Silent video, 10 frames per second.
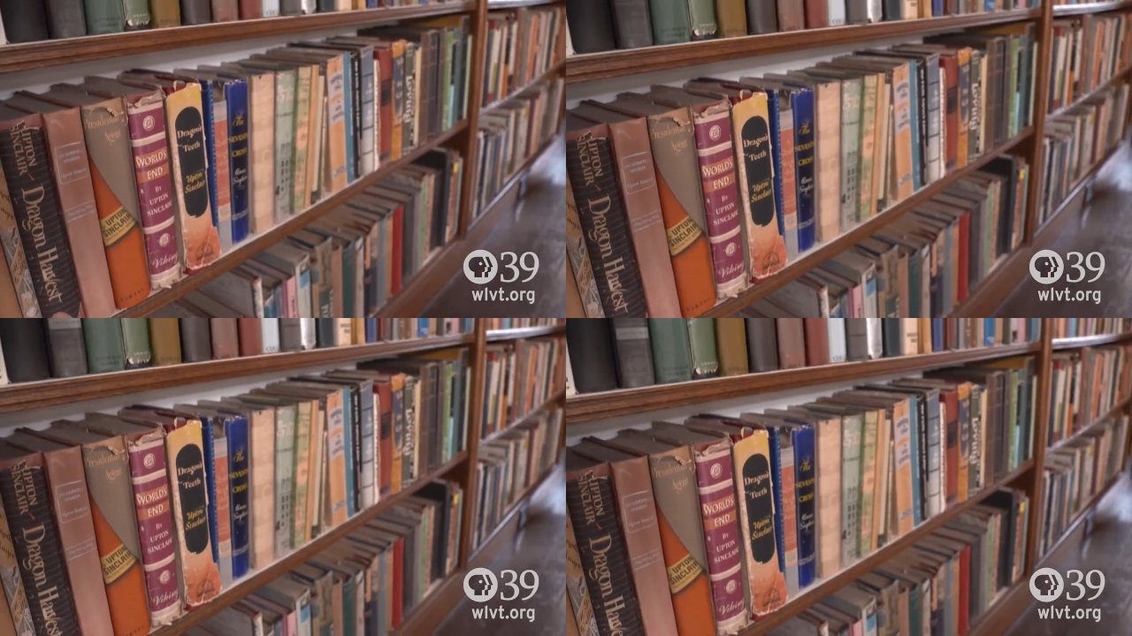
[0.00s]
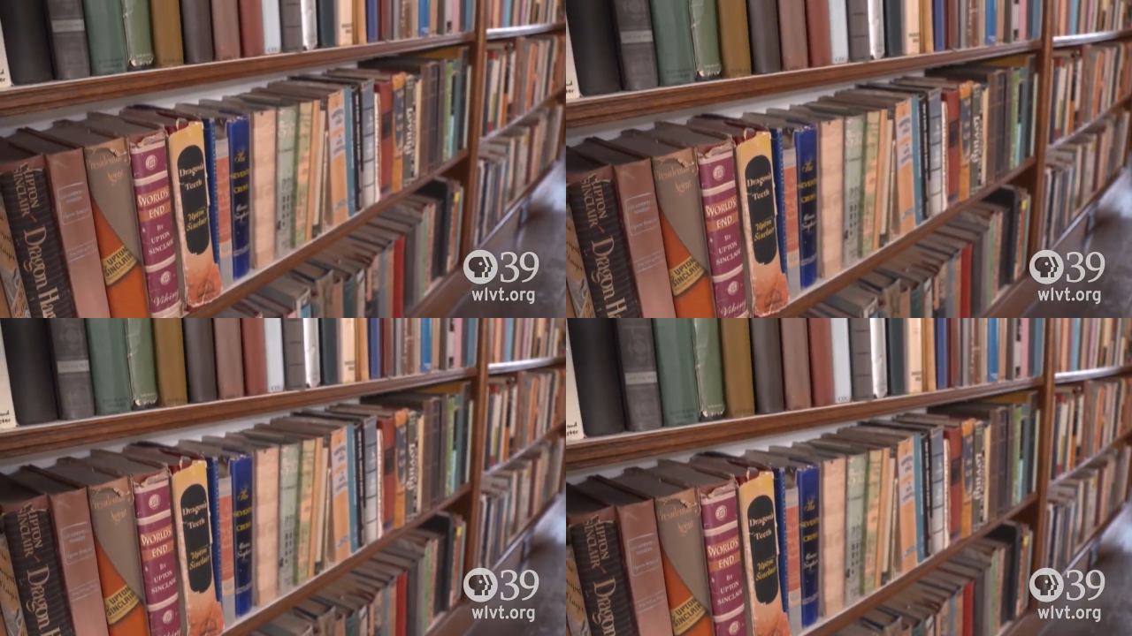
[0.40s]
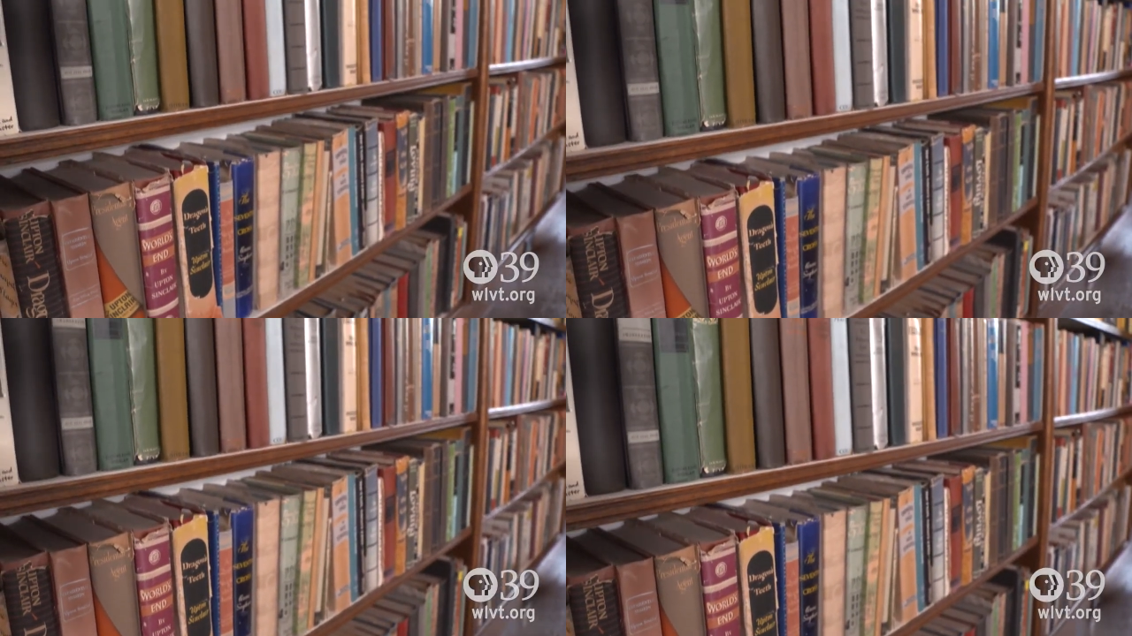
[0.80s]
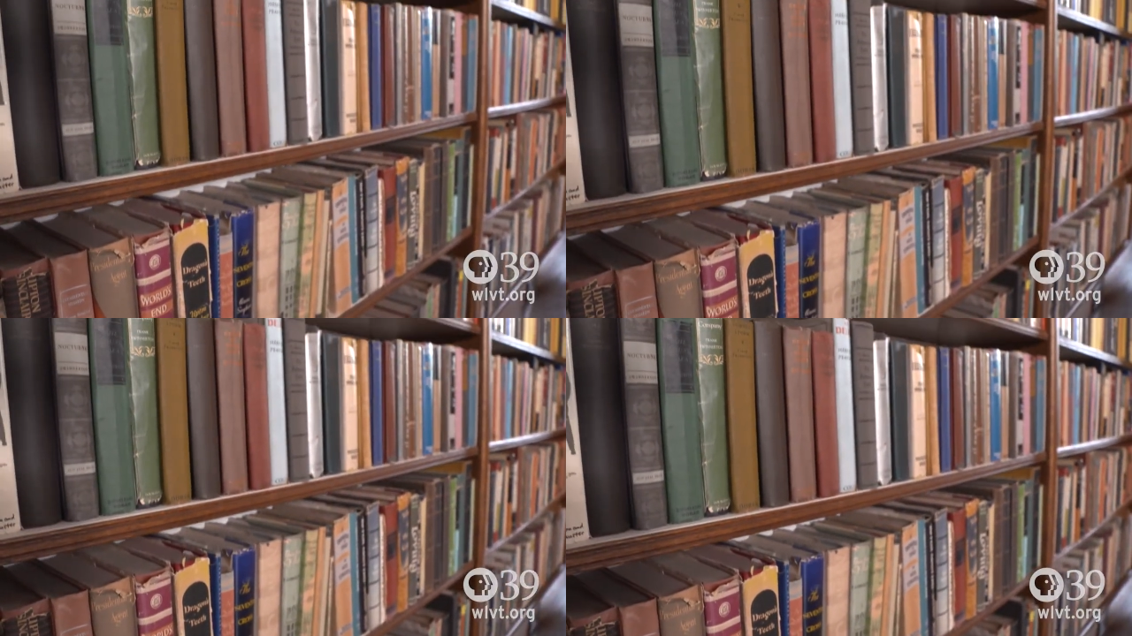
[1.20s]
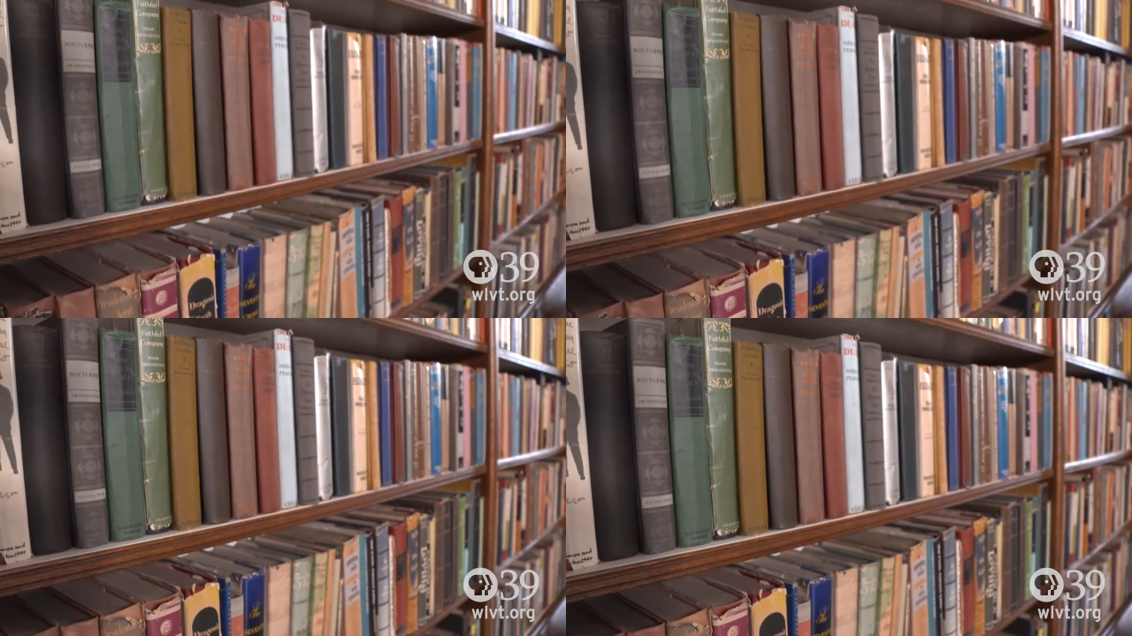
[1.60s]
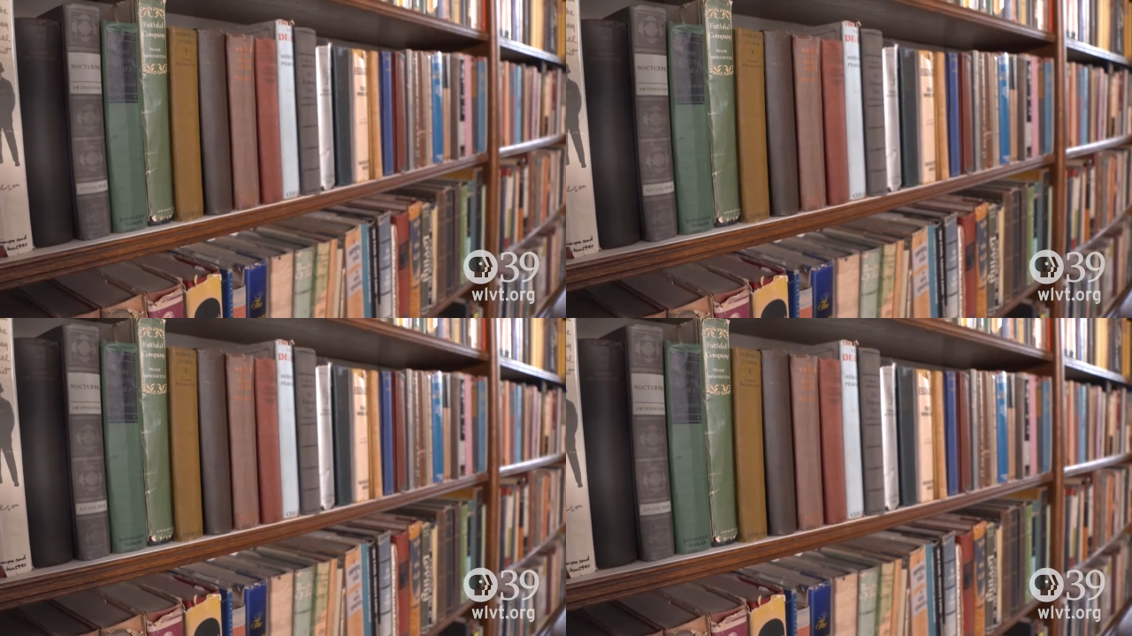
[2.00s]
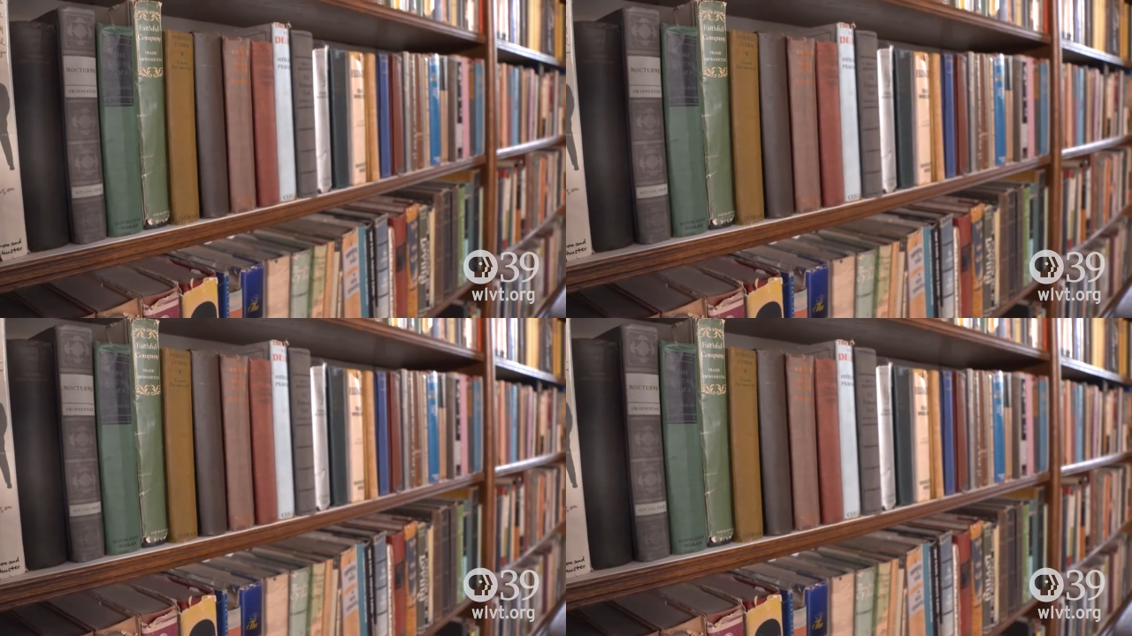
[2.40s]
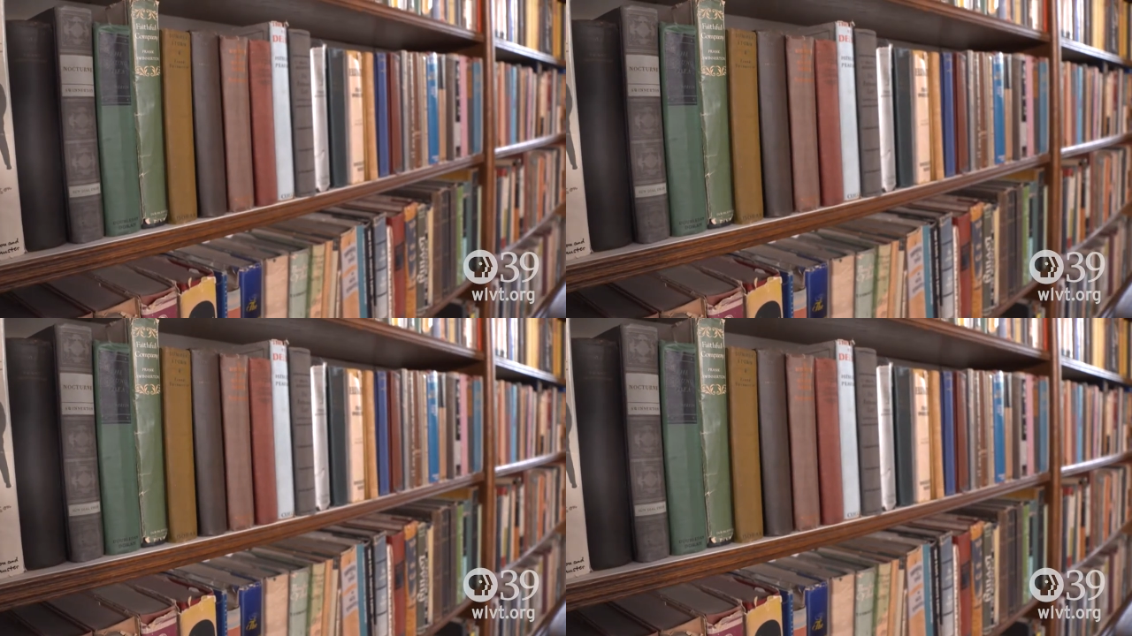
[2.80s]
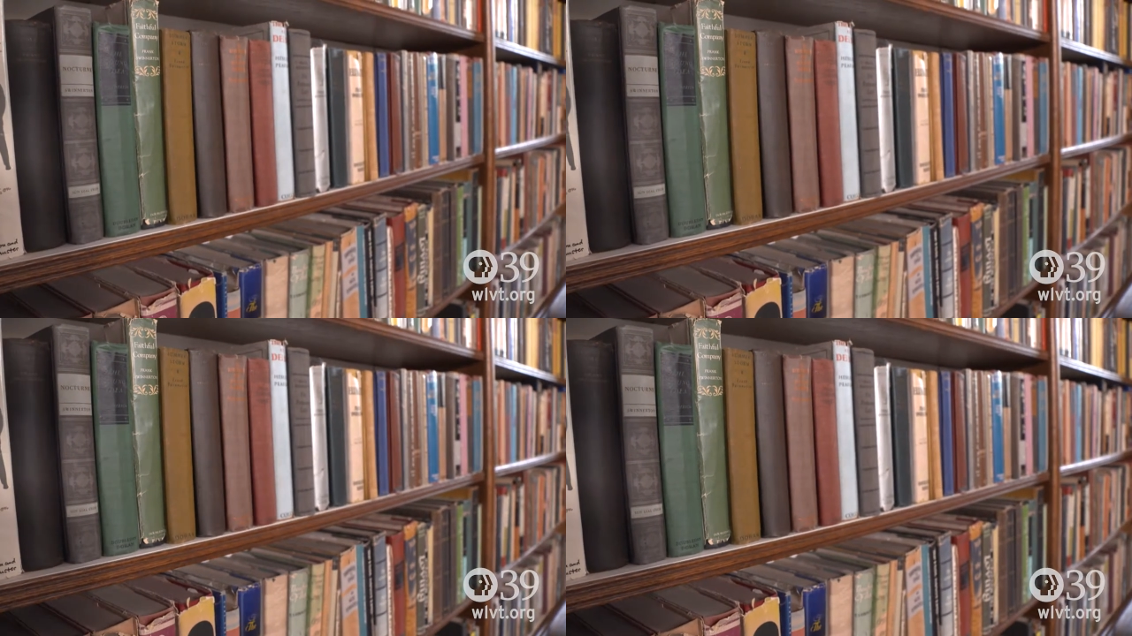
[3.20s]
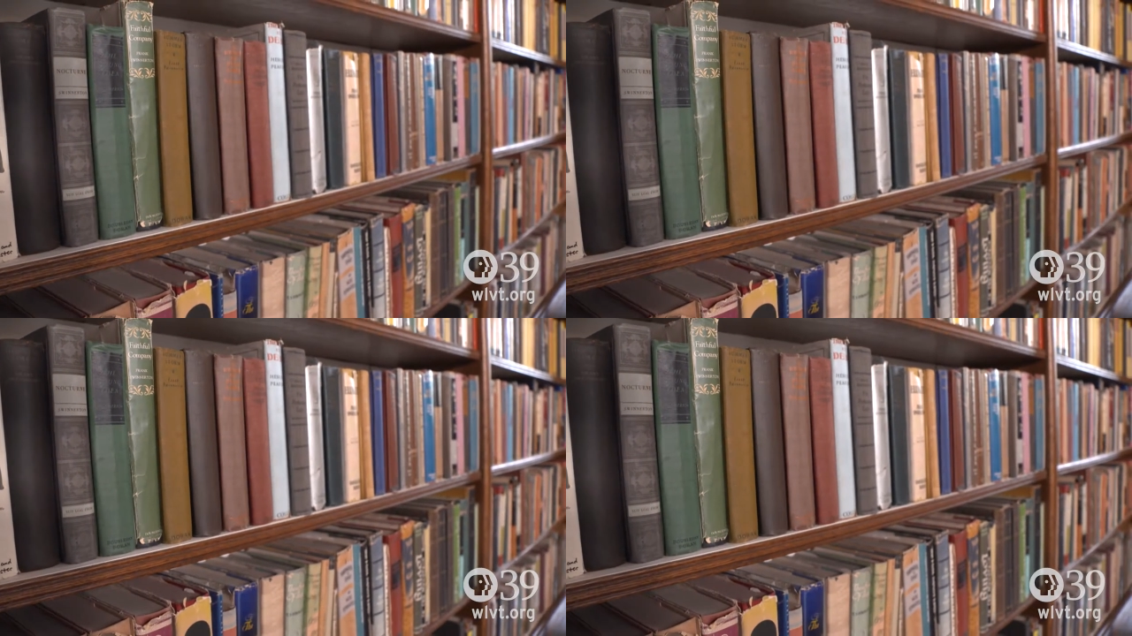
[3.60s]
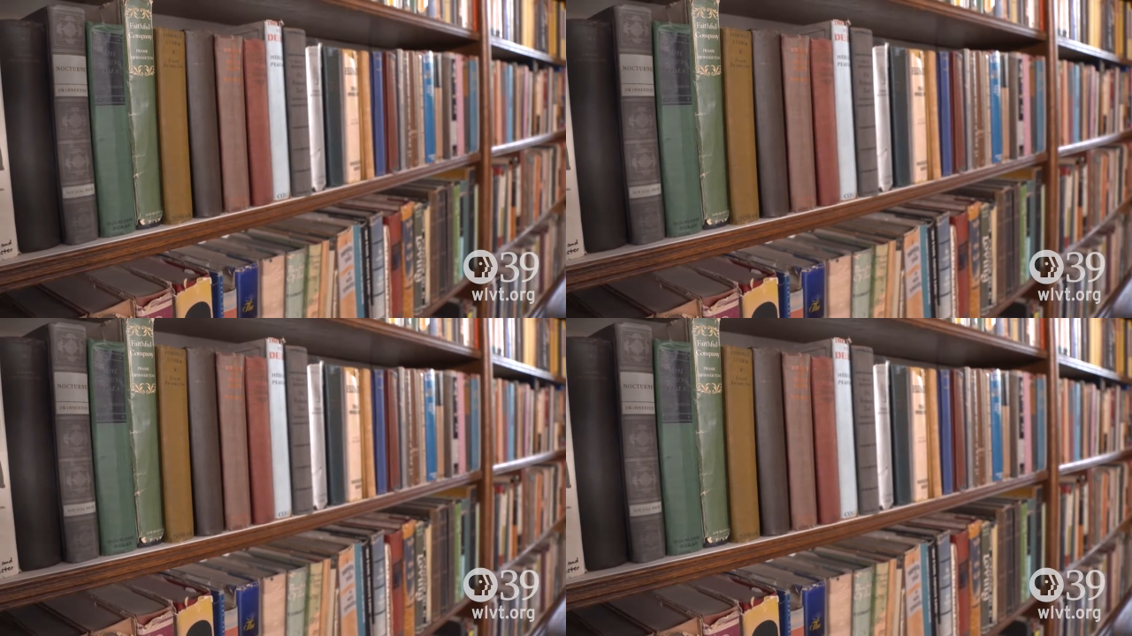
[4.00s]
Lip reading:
No face is visible, so there are no lips to read.